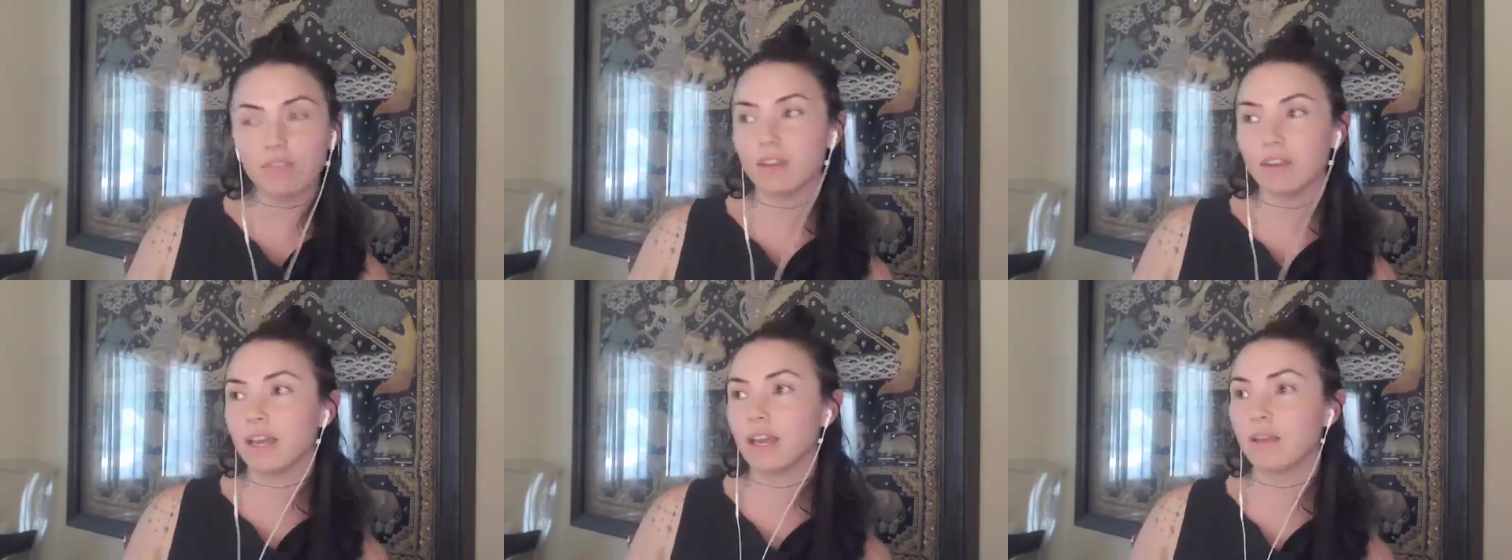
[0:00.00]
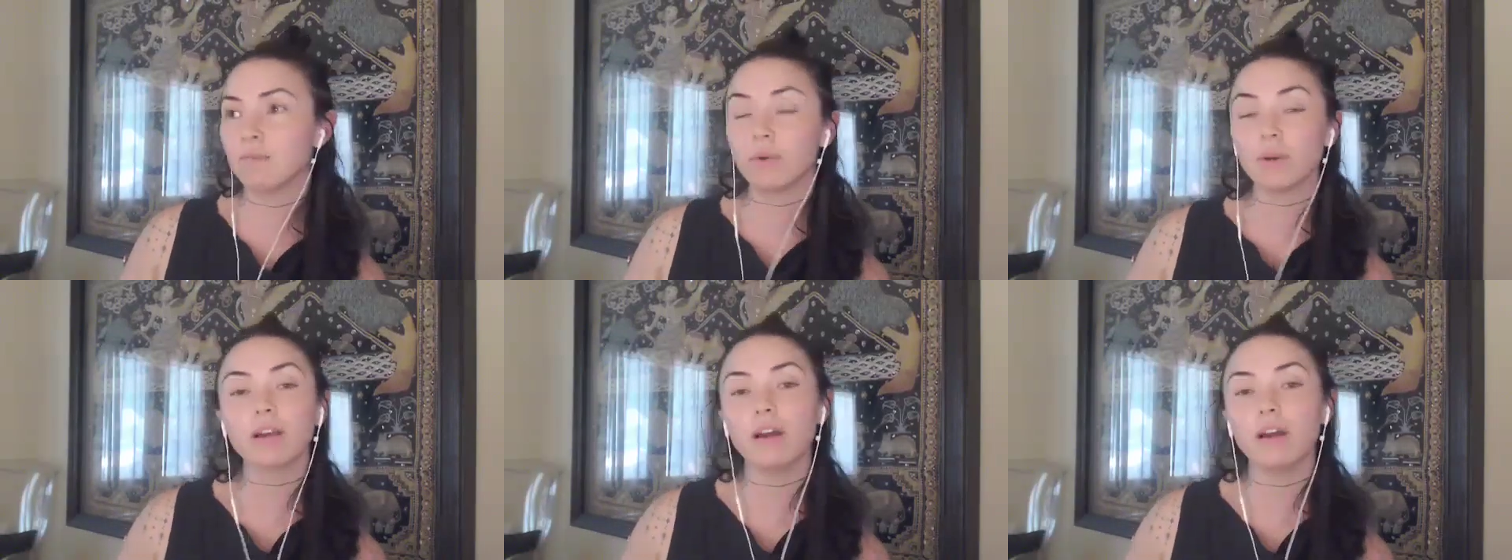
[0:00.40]
and I had
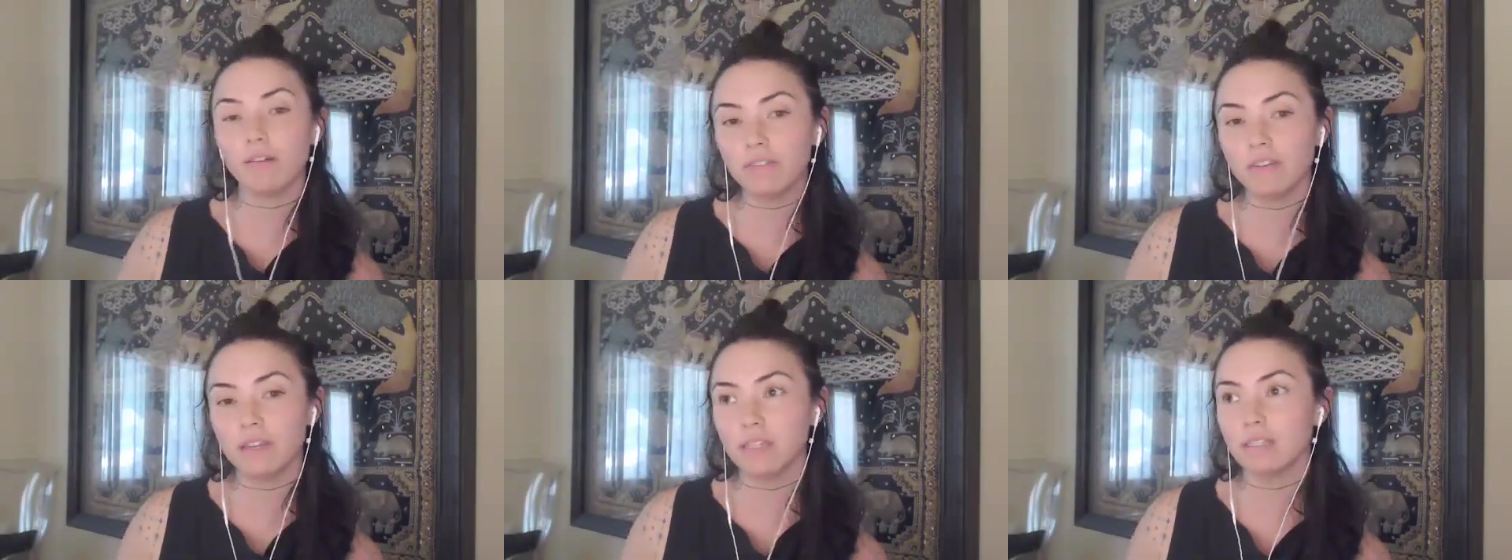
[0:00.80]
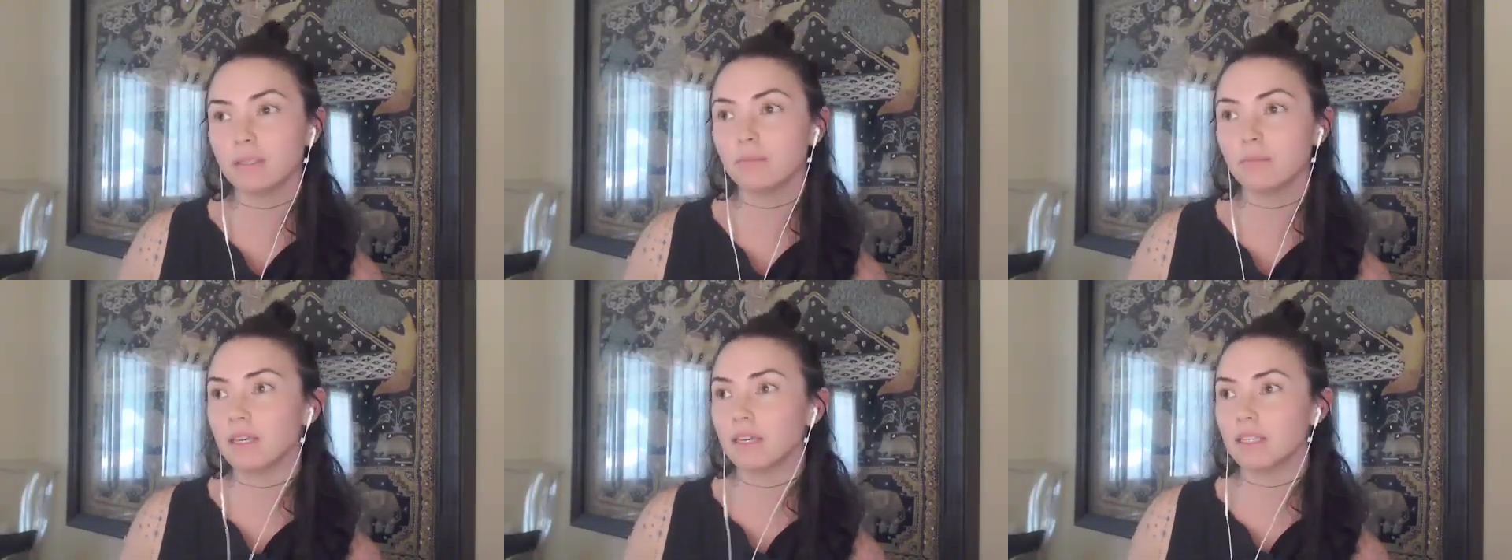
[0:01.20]
more confidence
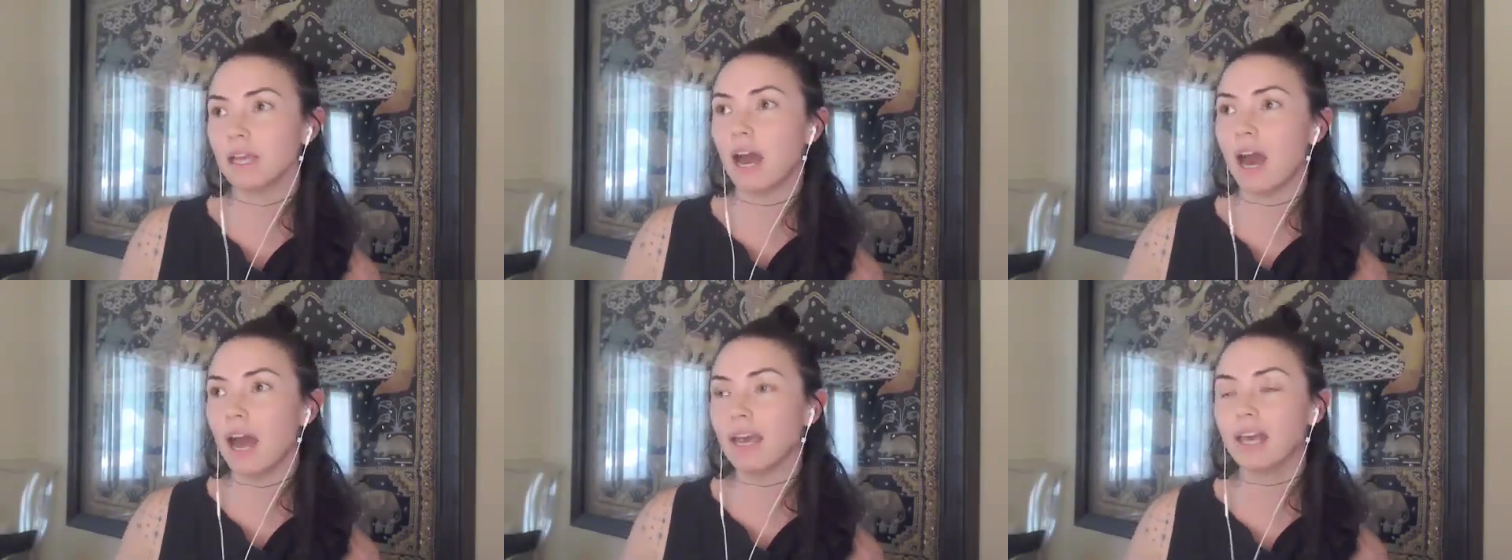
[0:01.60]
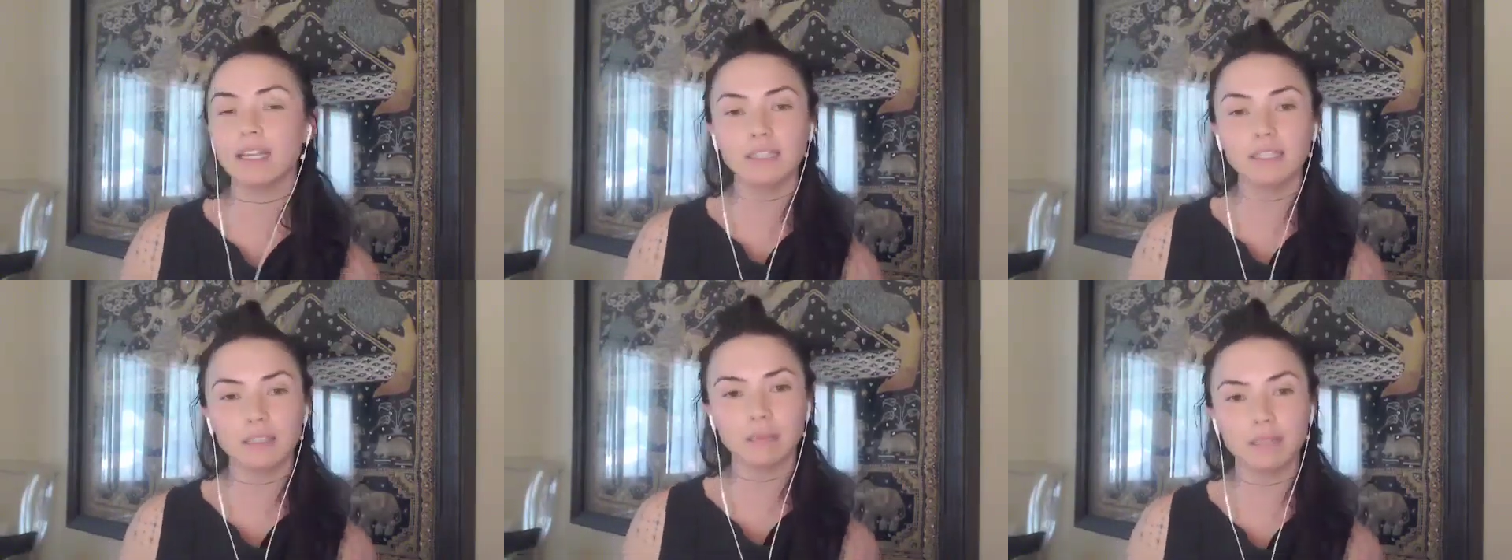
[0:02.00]
because I
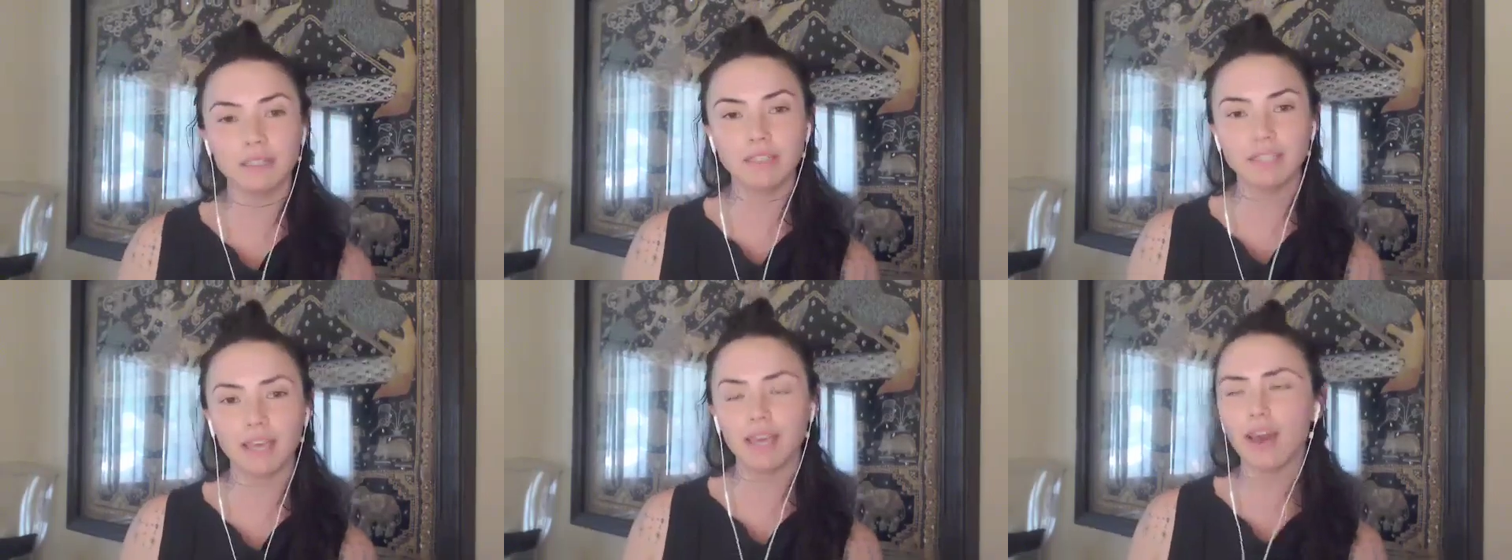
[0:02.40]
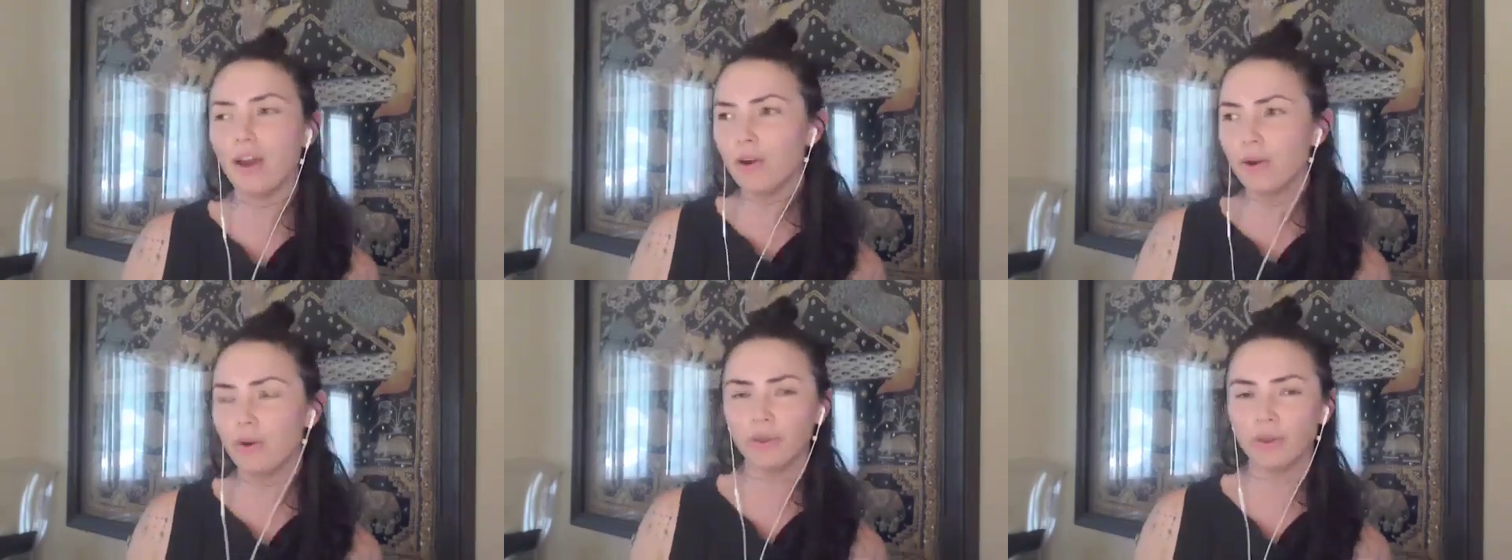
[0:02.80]
had someone say,
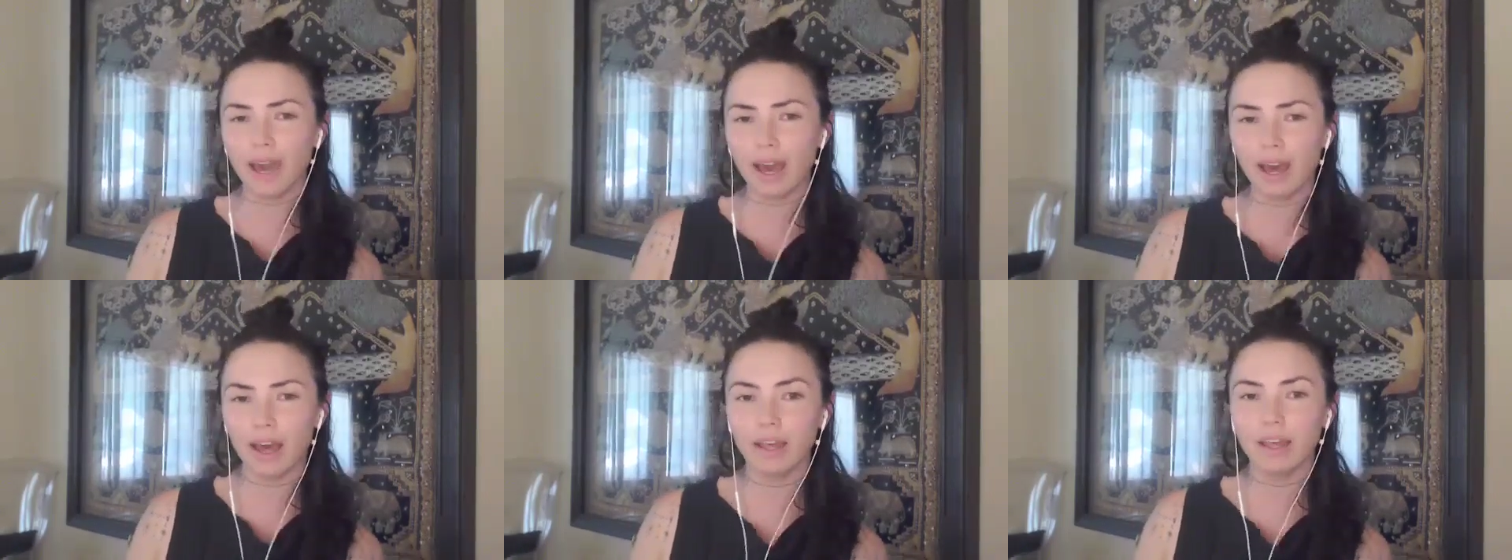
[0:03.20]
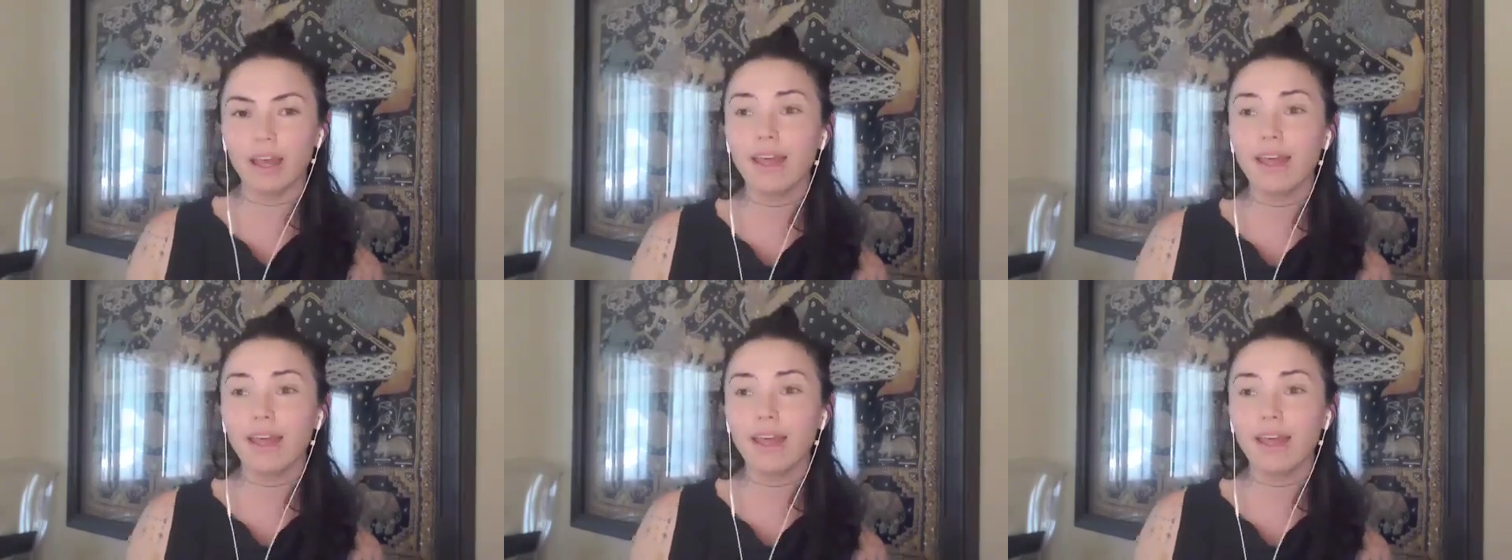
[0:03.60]
oh yeah,